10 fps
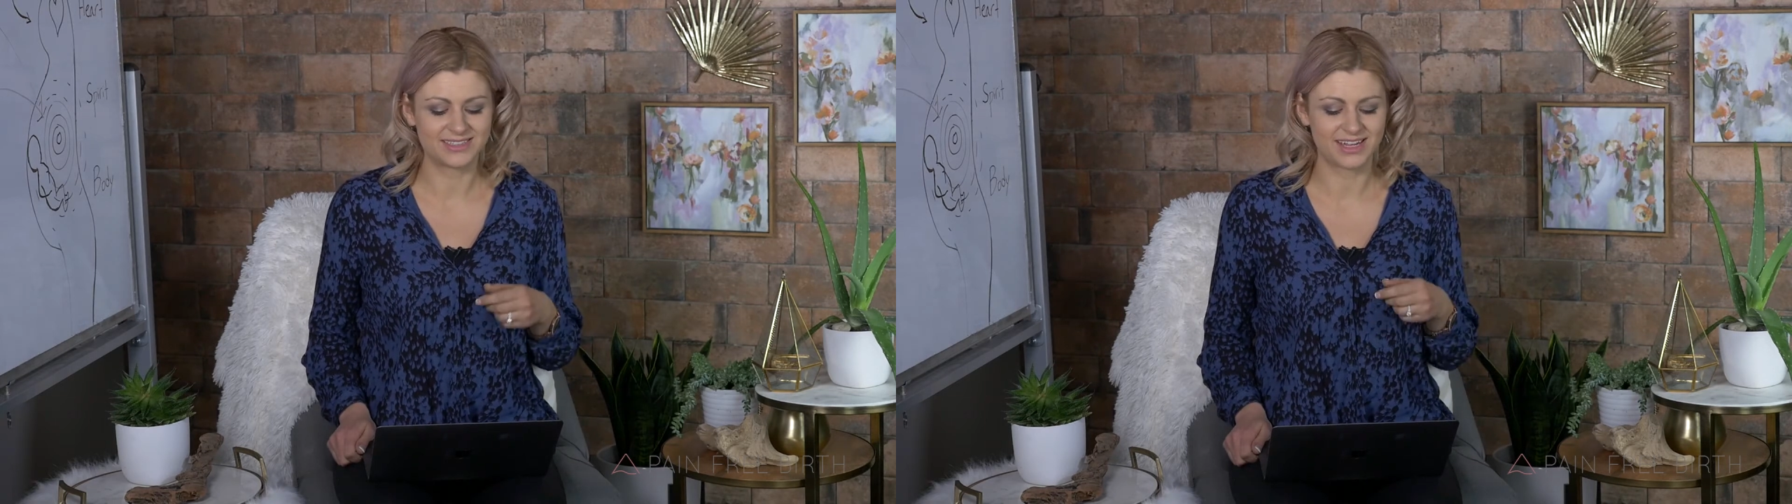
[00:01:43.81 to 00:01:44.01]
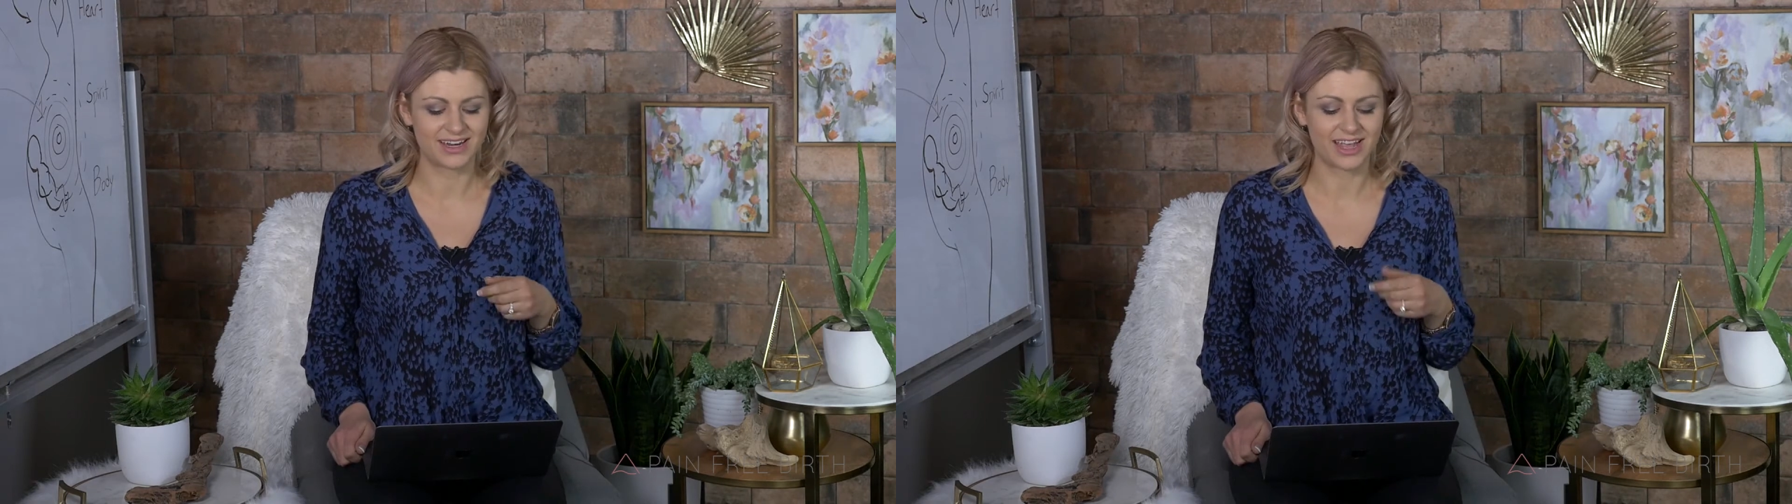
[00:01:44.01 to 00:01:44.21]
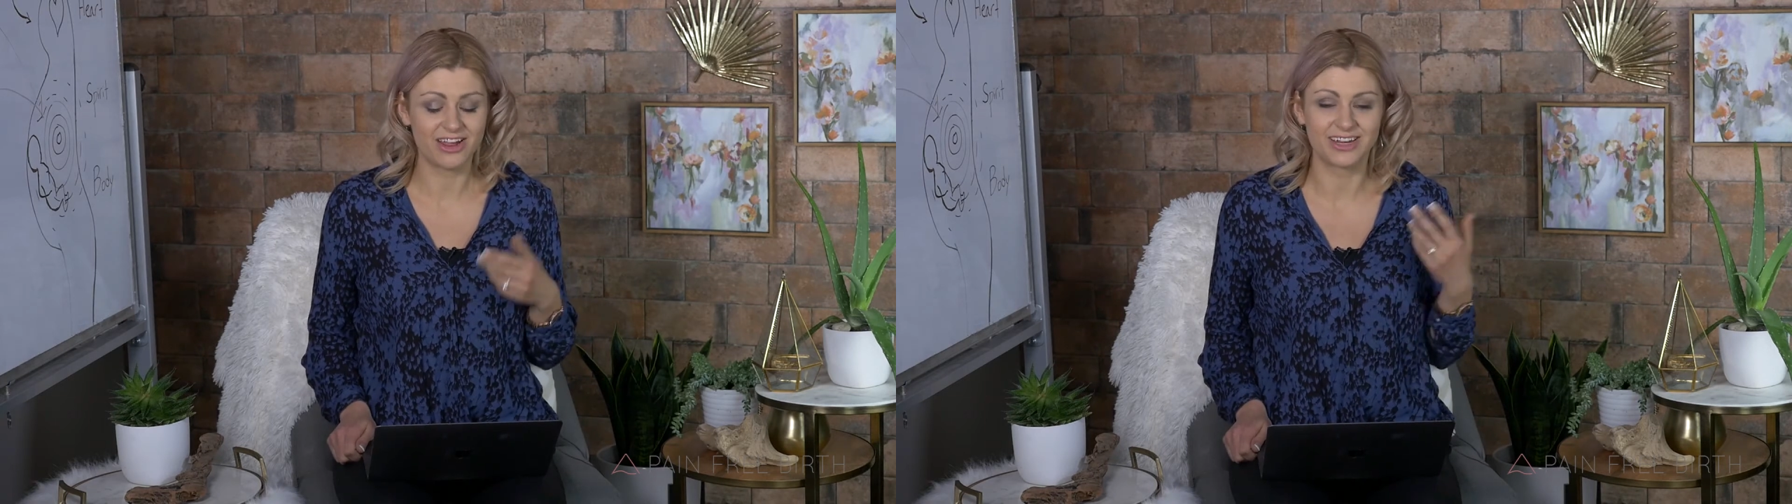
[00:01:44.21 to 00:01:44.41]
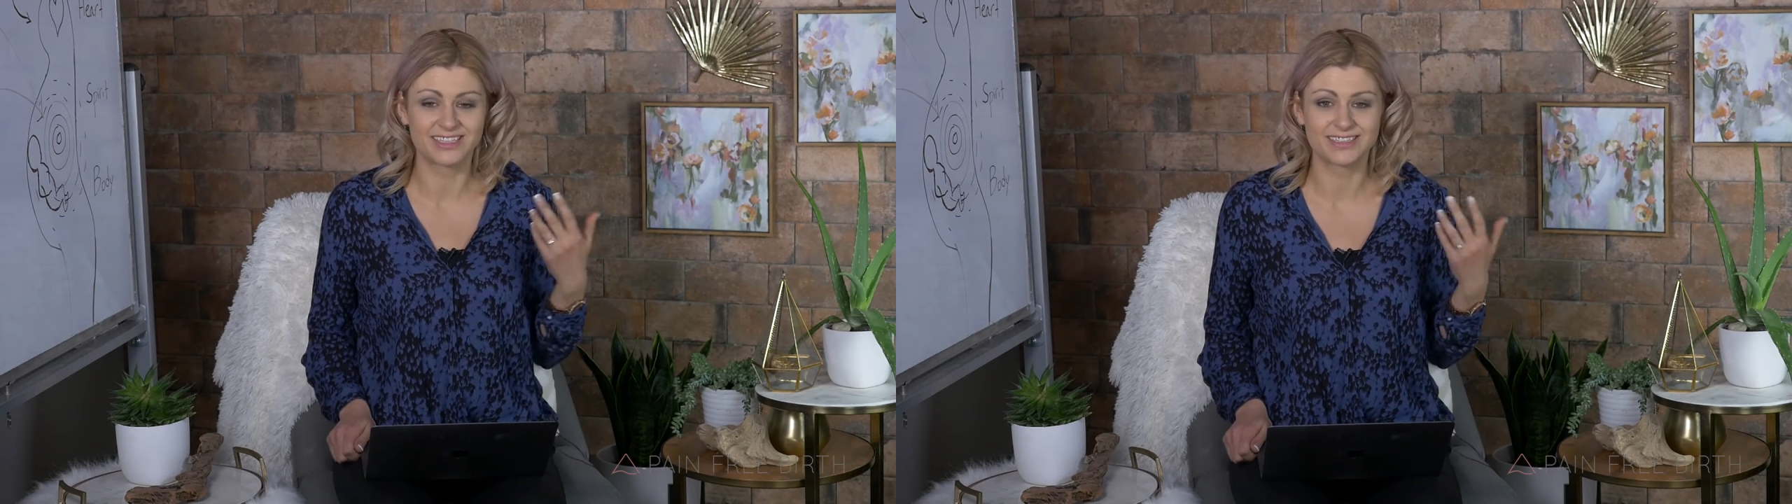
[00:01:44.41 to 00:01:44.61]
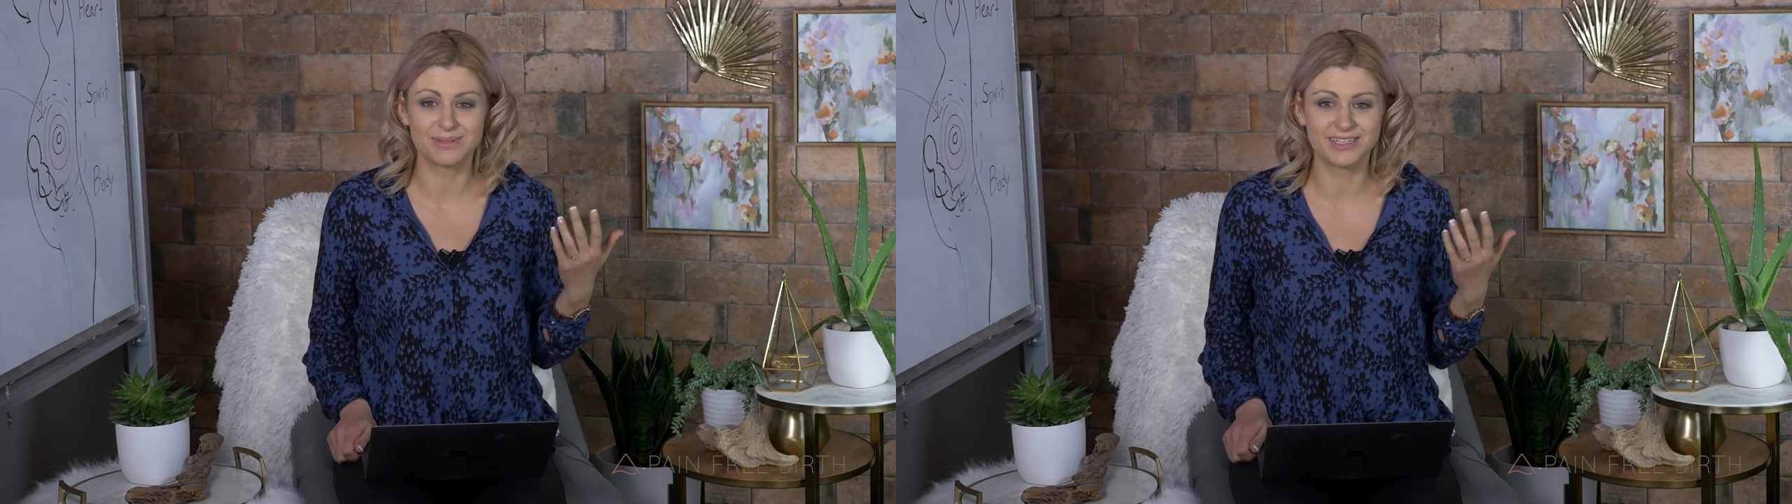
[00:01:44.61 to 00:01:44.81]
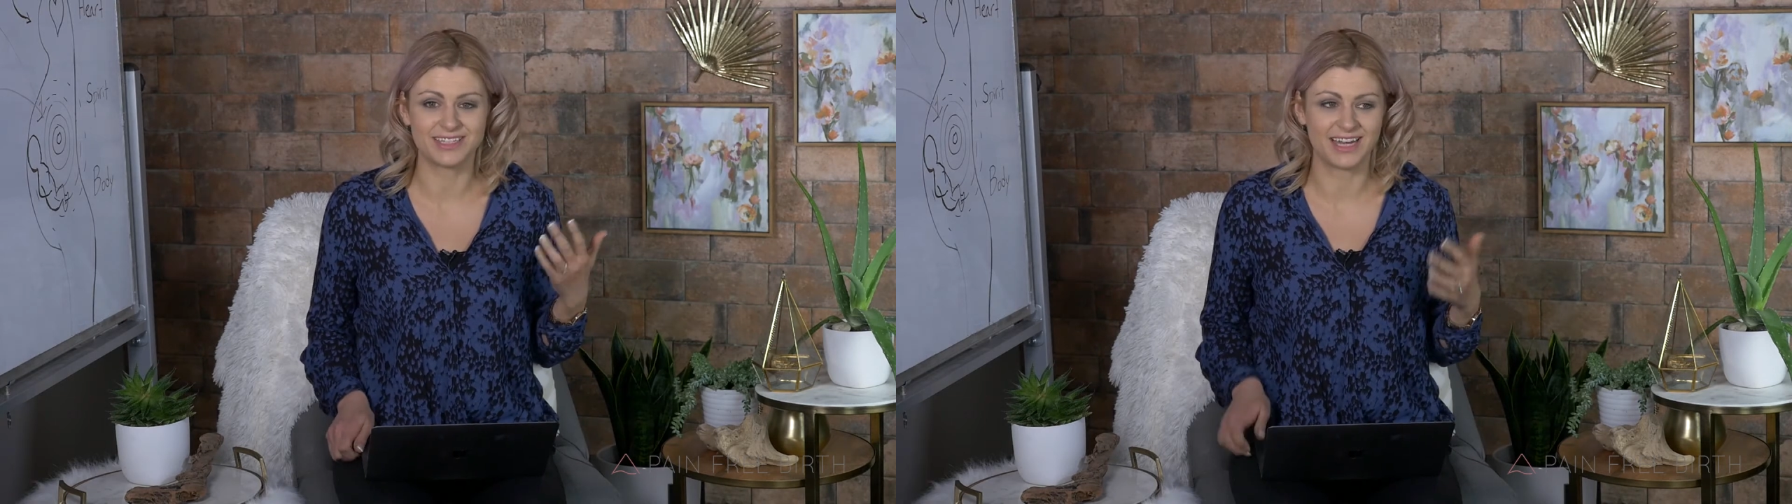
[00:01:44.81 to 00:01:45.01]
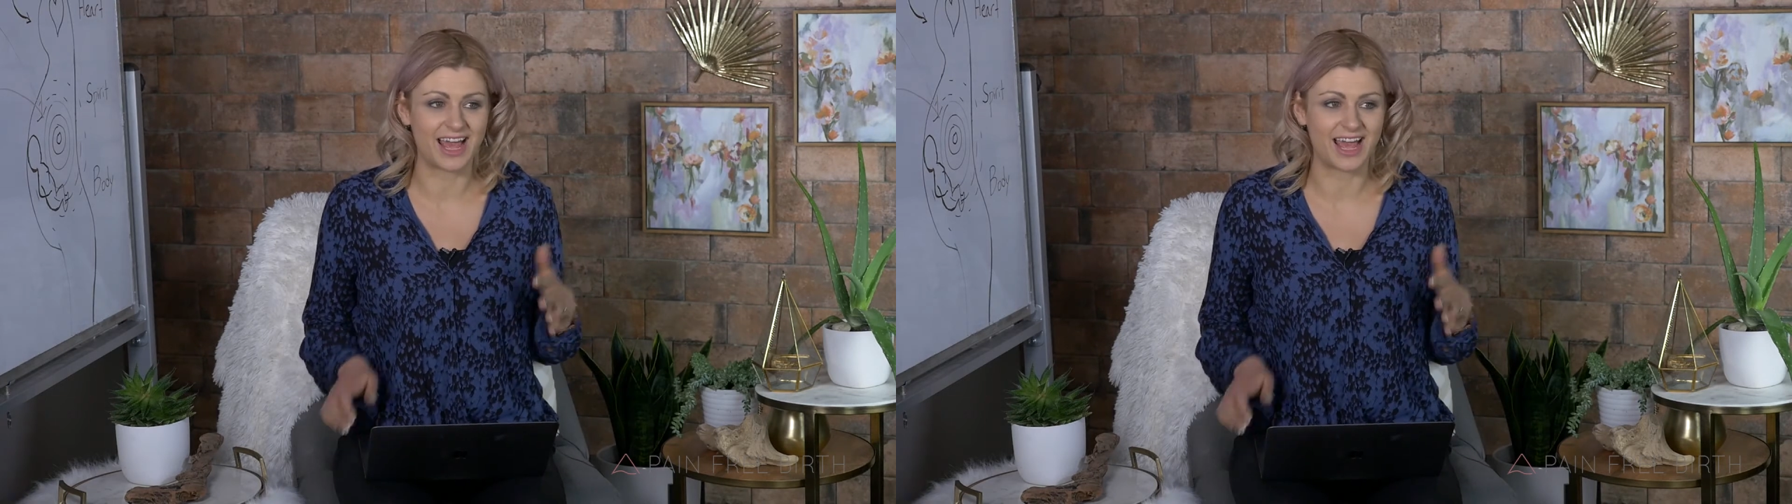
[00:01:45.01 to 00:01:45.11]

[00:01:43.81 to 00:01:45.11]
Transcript: said, Karen, it's amazing.